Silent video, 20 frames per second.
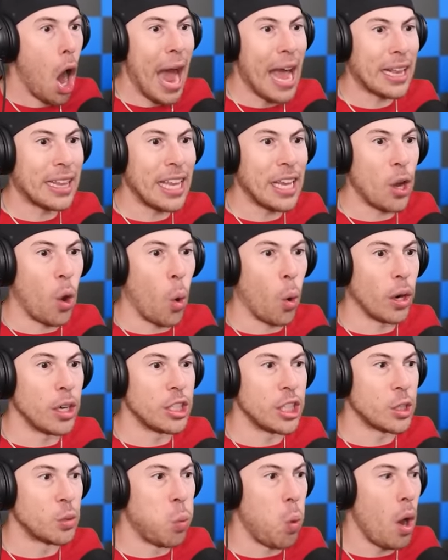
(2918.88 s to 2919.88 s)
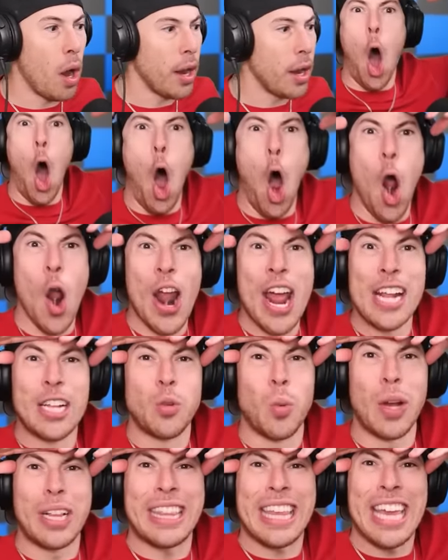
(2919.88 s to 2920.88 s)
I think Orange is one. Orange
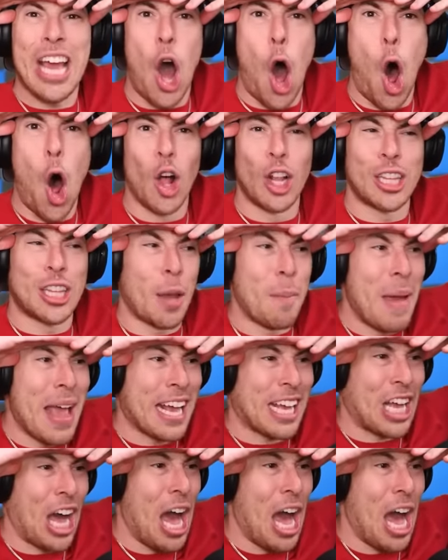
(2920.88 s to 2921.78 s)
with the ultimate